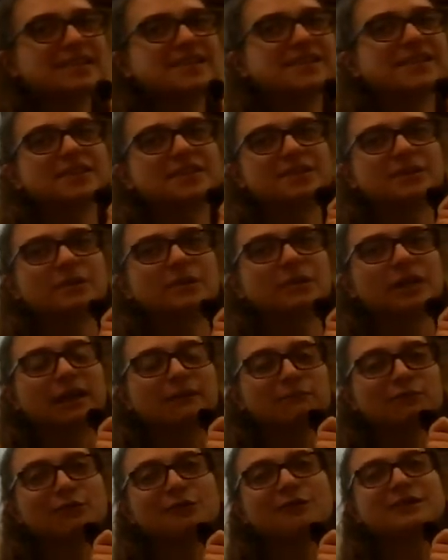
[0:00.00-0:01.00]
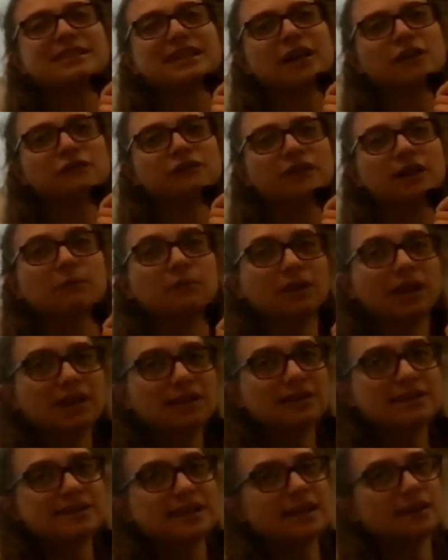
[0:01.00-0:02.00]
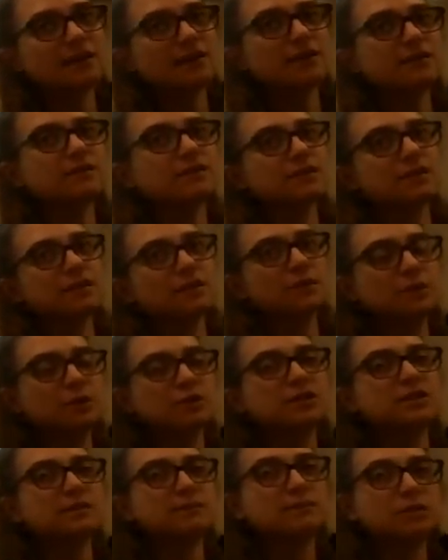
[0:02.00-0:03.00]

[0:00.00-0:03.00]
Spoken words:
also like broken down red blood cells, so there's some